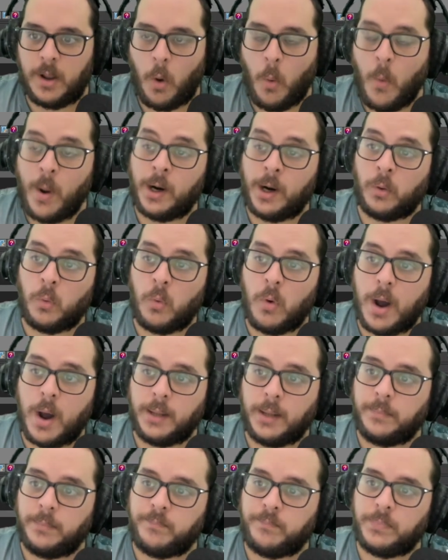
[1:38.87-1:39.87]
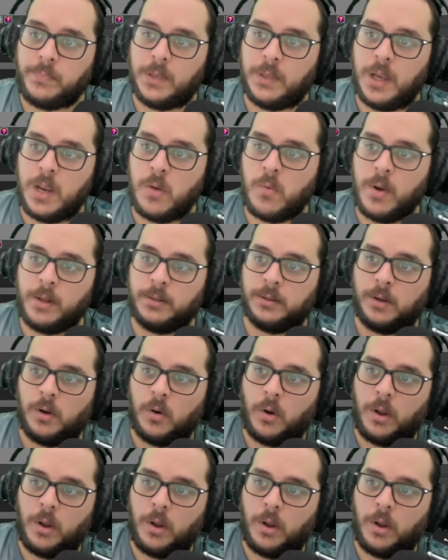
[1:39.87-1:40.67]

1-on-1. I want